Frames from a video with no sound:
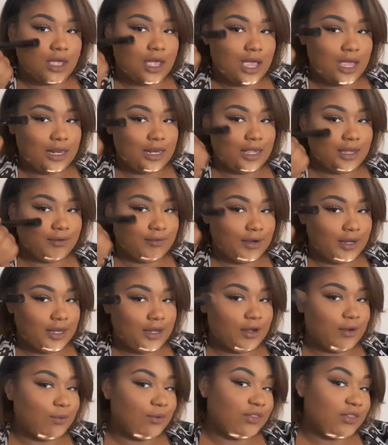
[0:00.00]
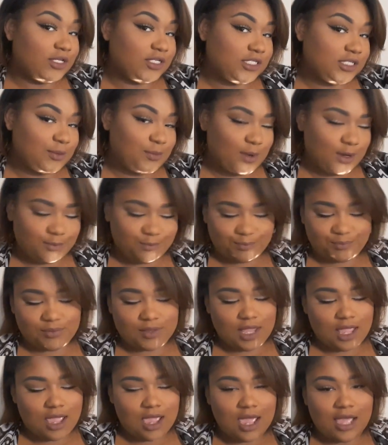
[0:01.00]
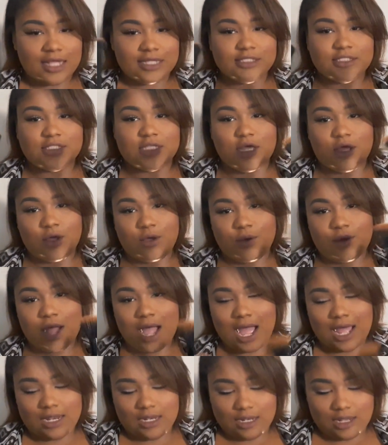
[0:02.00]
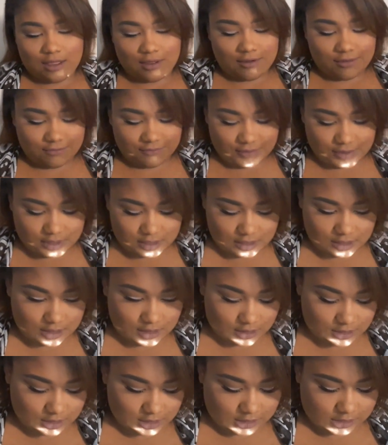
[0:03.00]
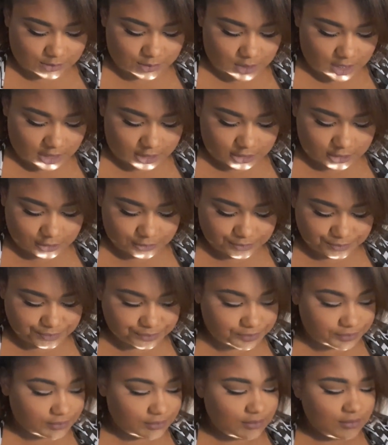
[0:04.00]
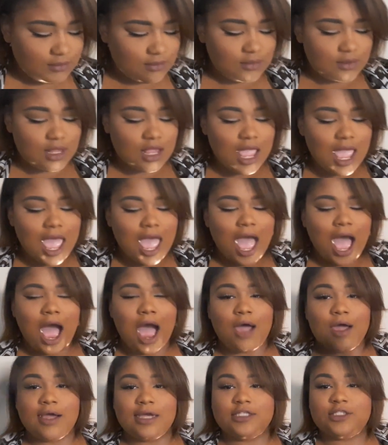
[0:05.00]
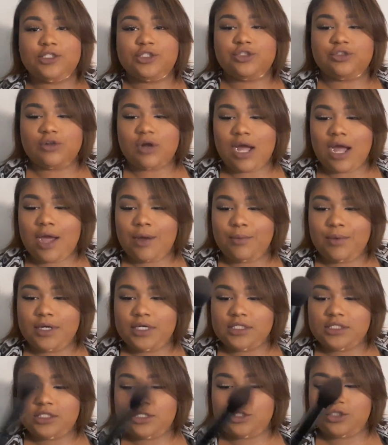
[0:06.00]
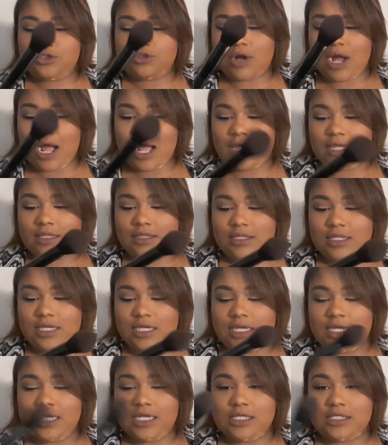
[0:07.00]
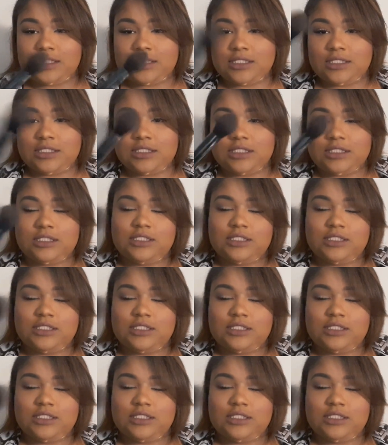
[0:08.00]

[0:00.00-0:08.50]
The highlight right here with the shimmer. So I love this brush. I wanted to try the